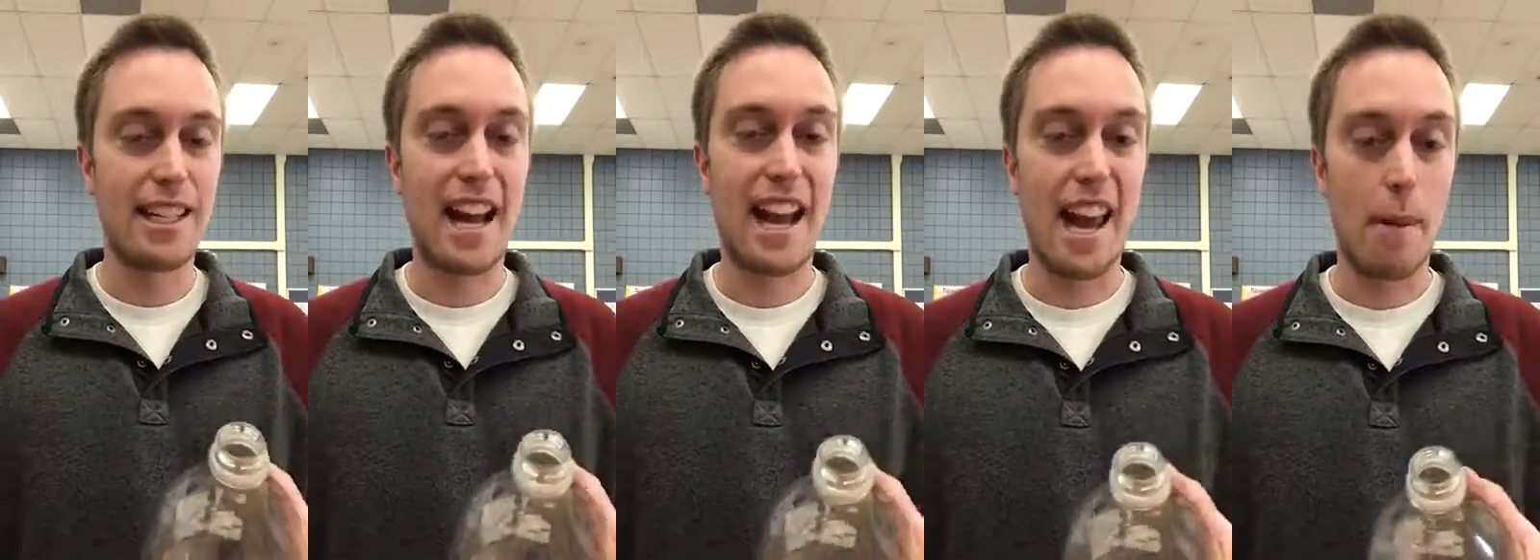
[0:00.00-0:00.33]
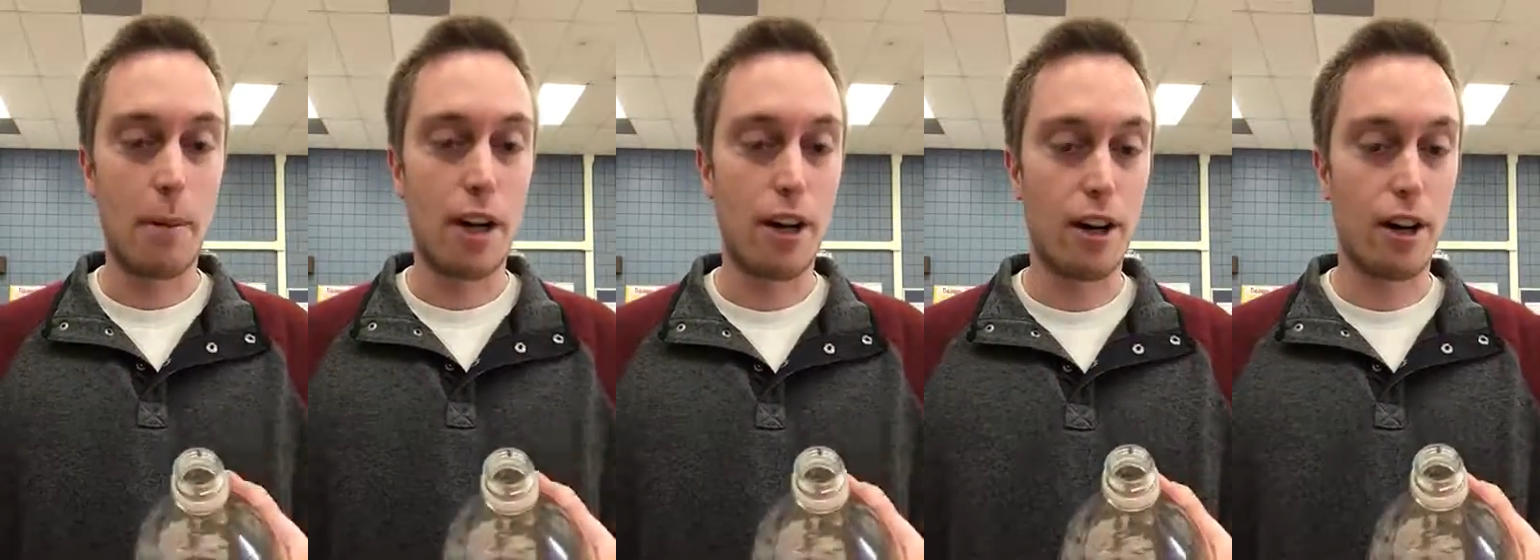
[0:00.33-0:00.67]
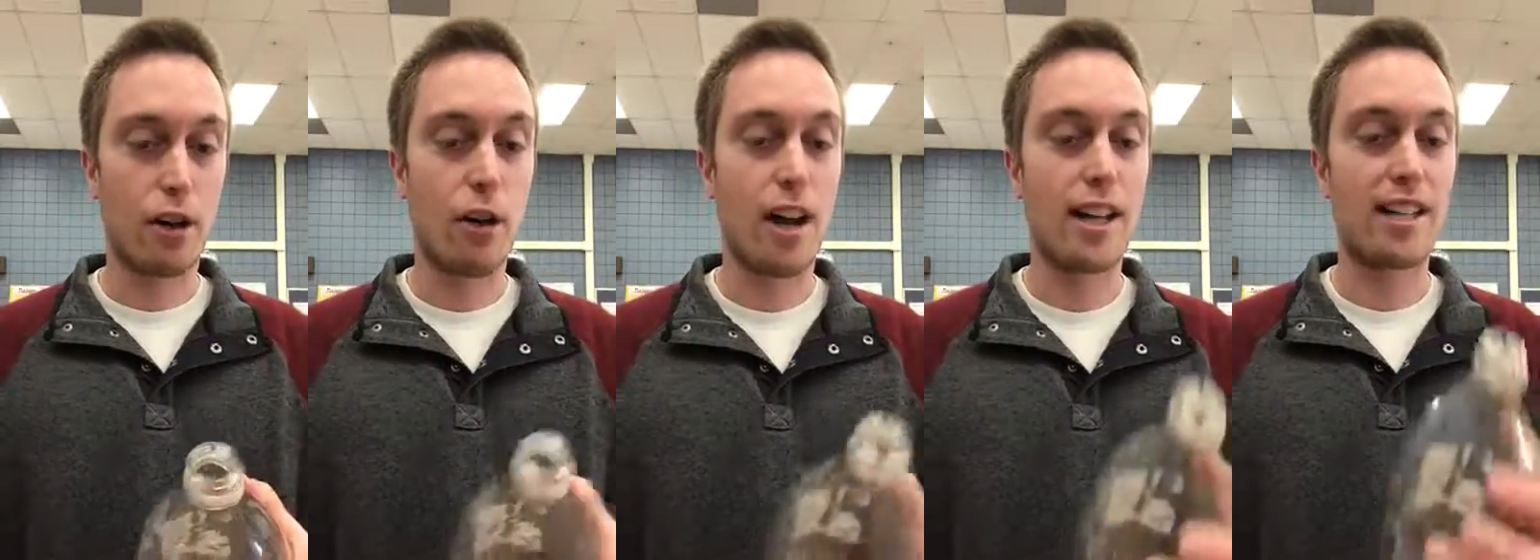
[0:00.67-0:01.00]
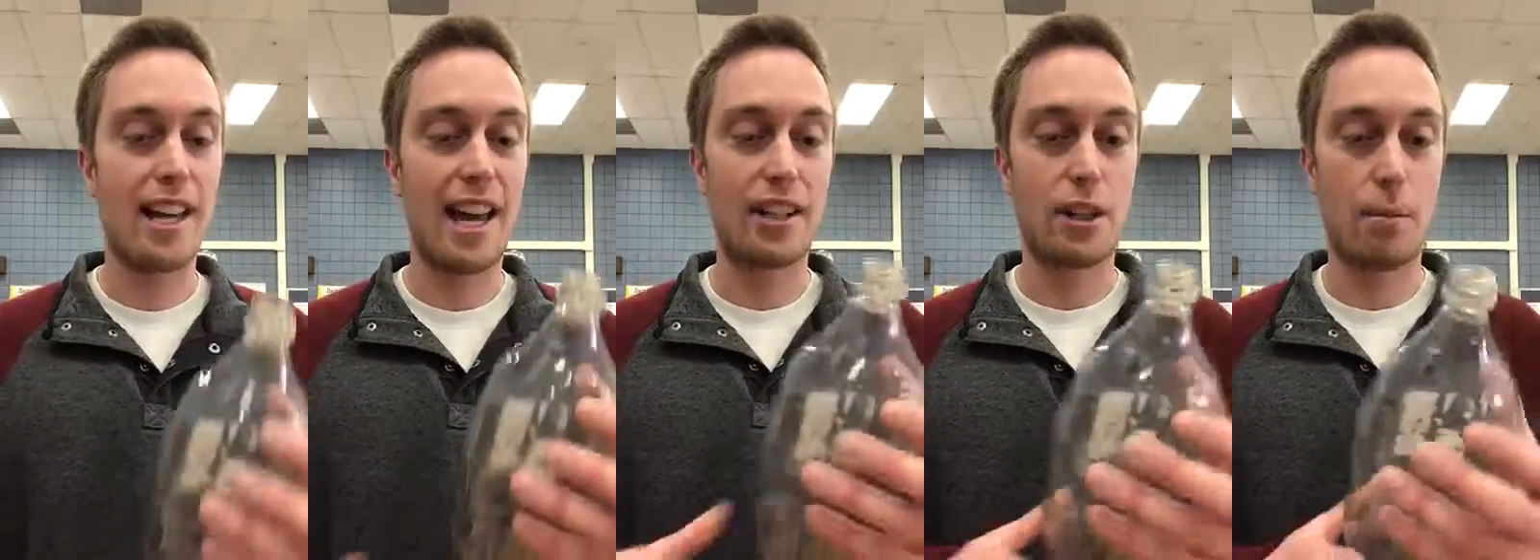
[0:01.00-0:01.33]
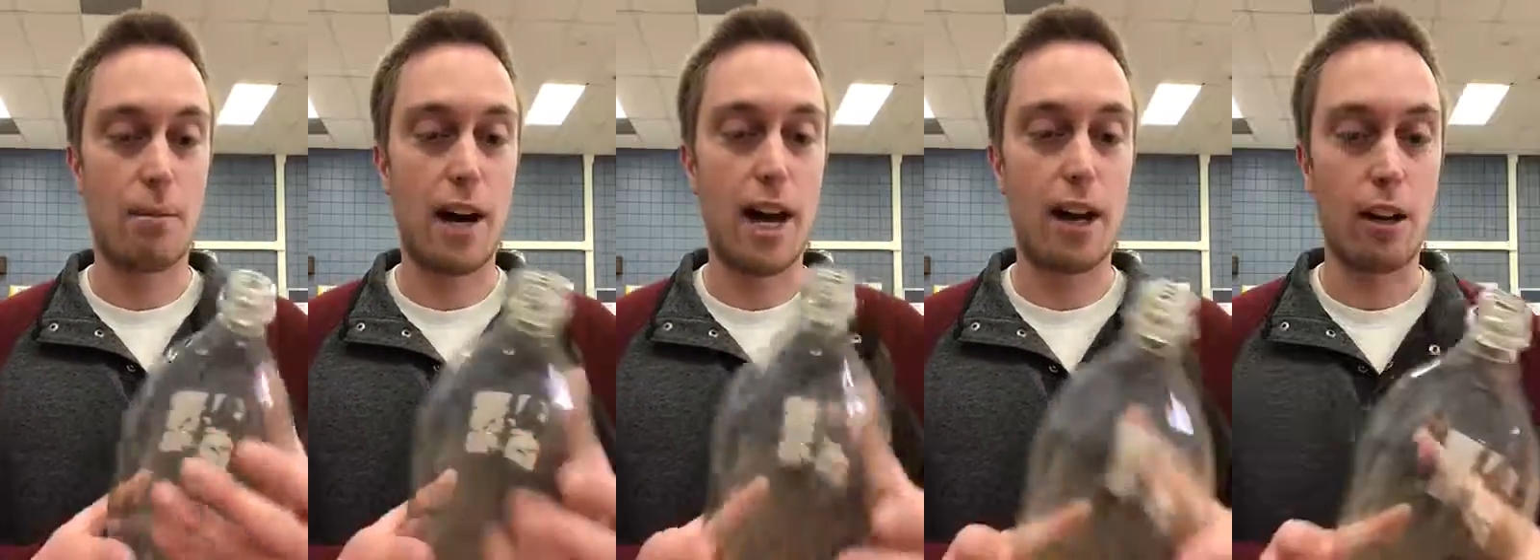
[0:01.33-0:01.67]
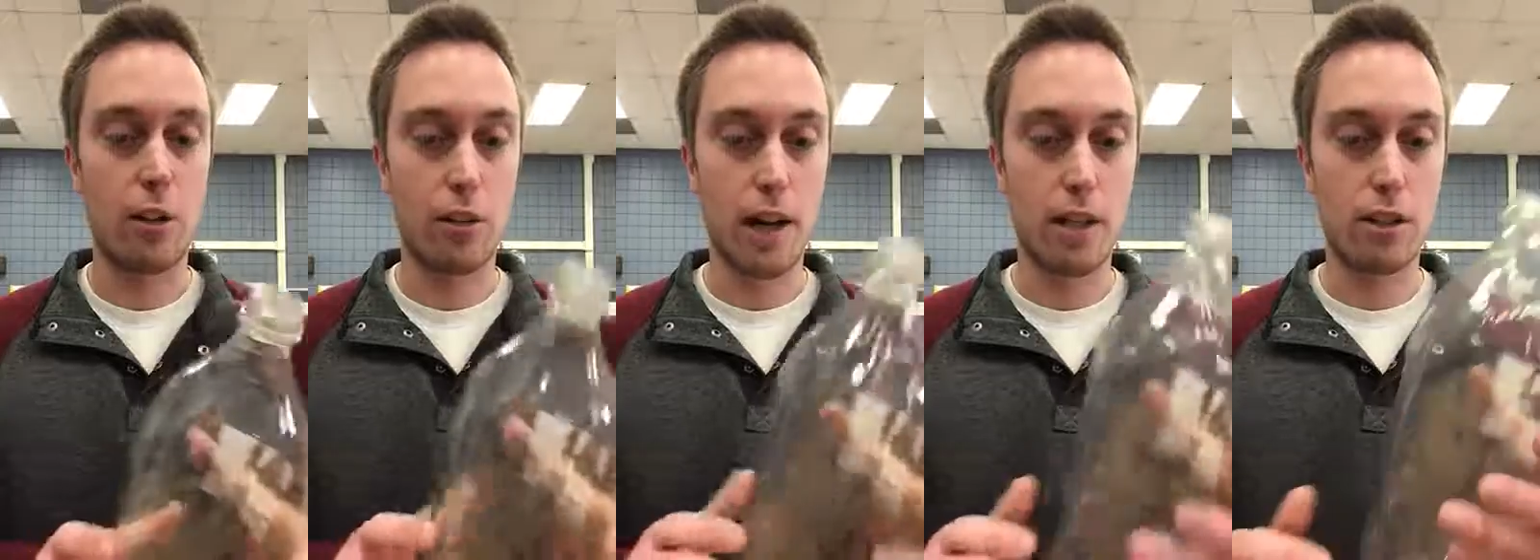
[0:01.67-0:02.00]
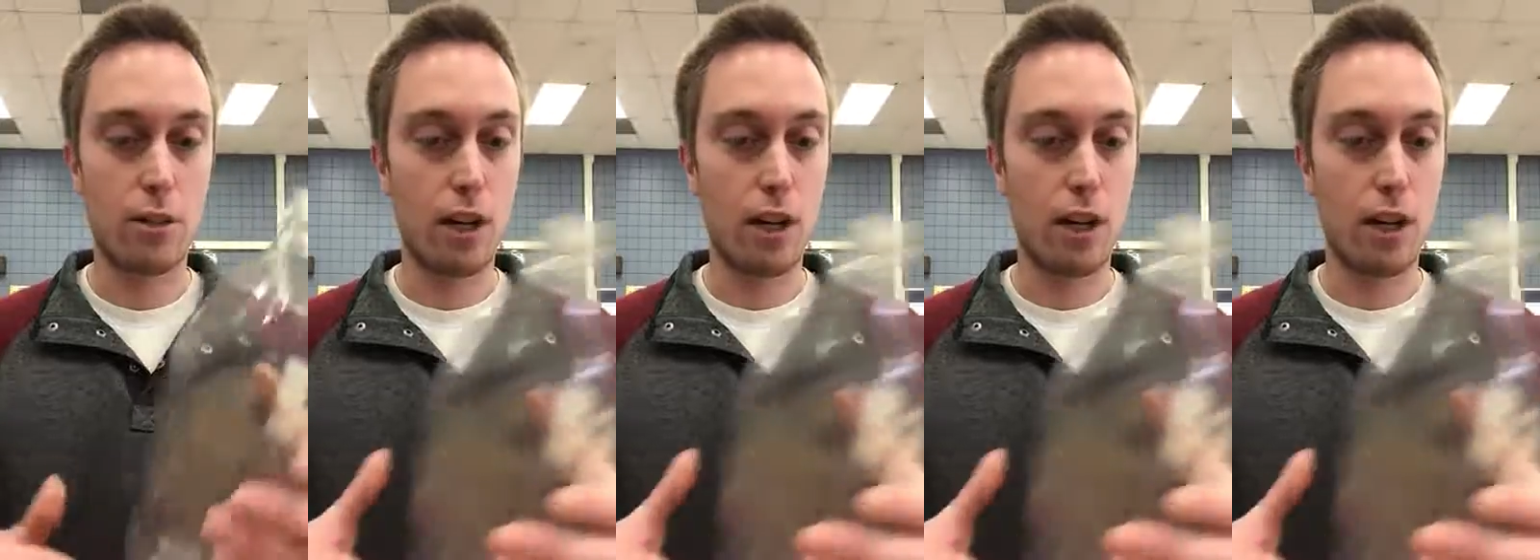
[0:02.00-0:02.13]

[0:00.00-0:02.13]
diameter across as your bottle, okay?